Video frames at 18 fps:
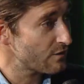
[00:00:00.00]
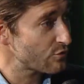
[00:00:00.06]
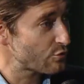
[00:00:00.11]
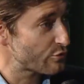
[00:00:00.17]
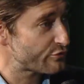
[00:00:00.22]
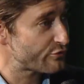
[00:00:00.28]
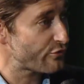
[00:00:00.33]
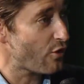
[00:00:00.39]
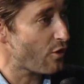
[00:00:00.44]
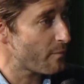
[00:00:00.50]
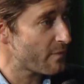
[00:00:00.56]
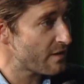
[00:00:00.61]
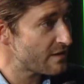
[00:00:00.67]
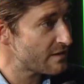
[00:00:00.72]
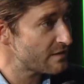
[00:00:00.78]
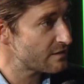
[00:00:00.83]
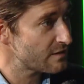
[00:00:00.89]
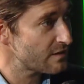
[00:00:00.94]
to call
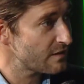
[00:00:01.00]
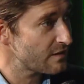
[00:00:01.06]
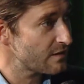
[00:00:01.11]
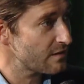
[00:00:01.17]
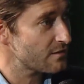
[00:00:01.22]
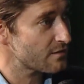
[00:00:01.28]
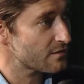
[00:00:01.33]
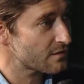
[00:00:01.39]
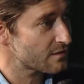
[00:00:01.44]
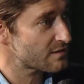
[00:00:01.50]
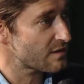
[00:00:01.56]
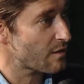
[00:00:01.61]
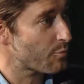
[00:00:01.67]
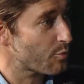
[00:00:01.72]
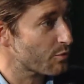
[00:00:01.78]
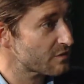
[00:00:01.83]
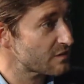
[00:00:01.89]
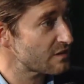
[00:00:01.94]
us and to
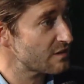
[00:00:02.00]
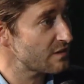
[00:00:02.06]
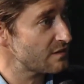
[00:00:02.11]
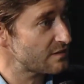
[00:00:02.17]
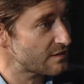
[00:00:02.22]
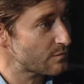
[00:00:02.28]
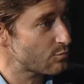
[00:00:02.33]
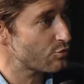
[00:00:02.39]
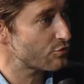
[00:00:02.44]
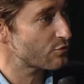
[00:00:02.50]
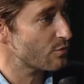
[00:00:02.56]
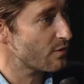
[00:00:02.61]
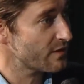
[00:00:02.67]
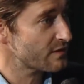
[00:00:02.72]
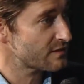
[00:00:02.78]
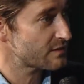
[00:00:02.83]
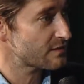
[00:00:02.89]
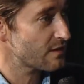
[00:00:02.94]
convey a
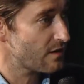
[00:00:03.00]
message.